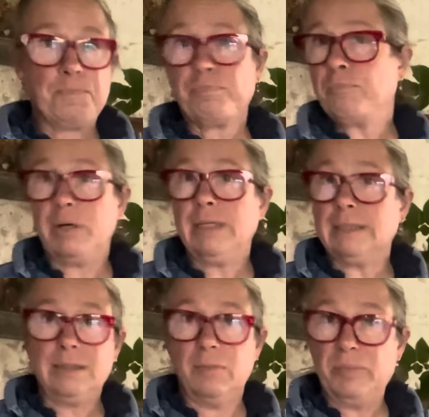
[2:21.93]
bright
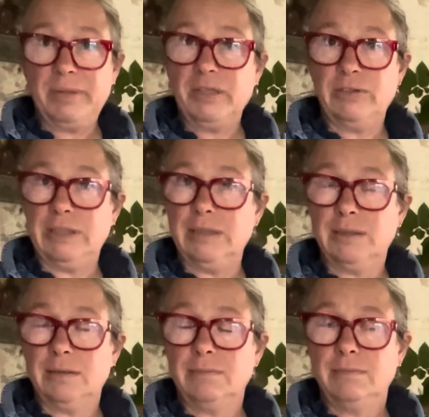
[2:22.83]
summer
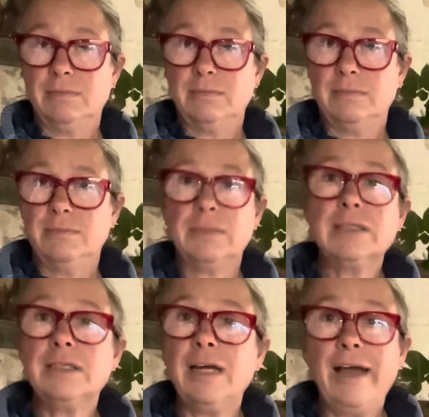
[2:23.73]
posies
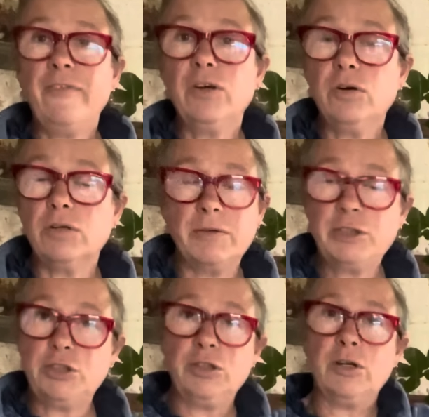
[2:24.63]
because I haven't got a
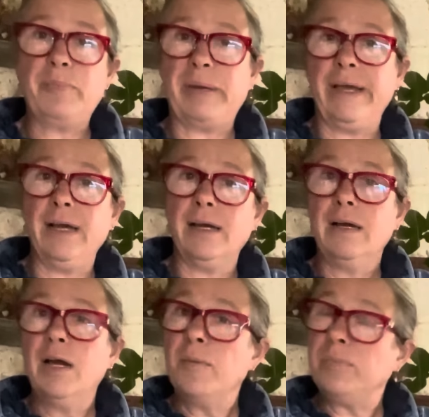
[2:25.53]
sugar pink,
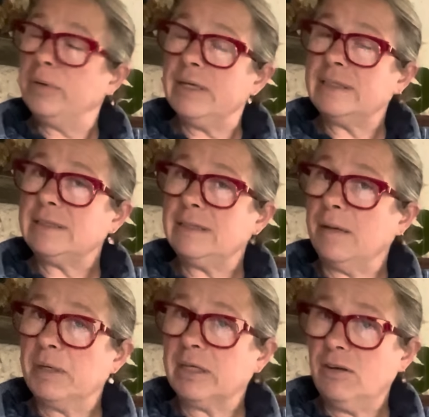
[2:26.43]
bright
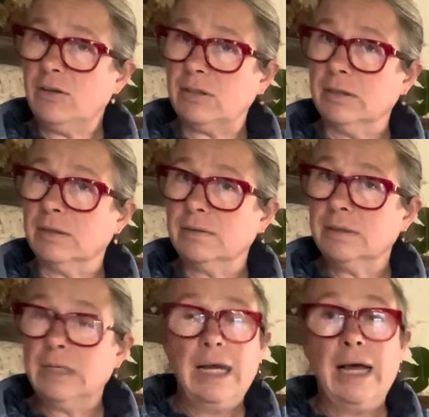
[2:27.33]
summer
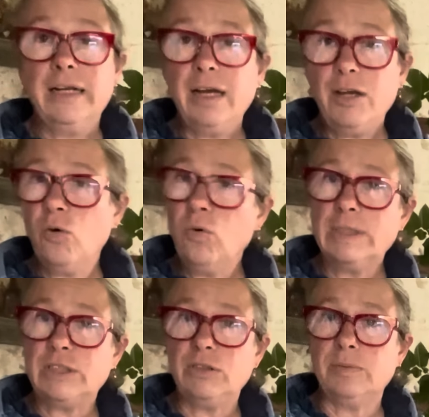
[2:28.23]
garden. And I
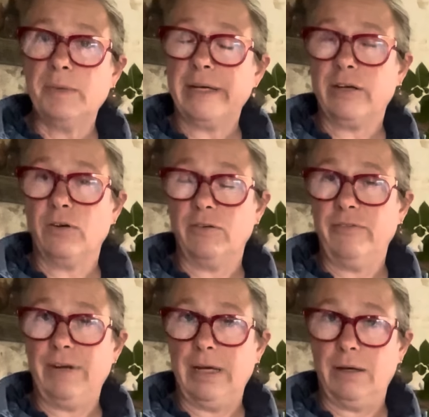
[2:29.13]
always use my garden
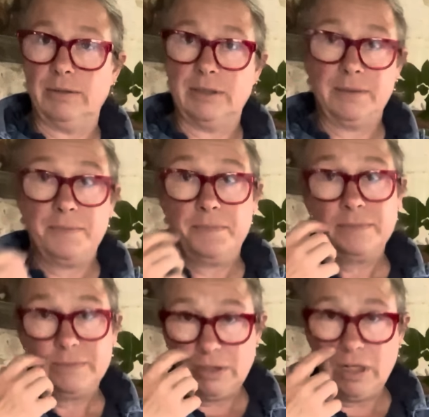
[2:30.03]
flowers.
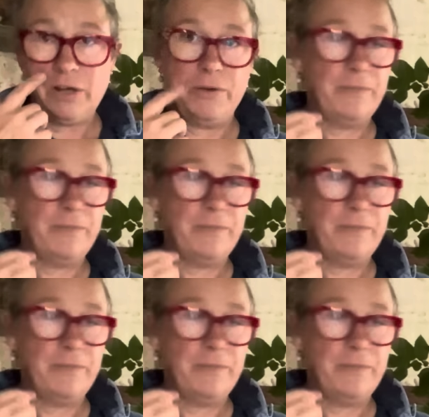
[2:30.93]
So,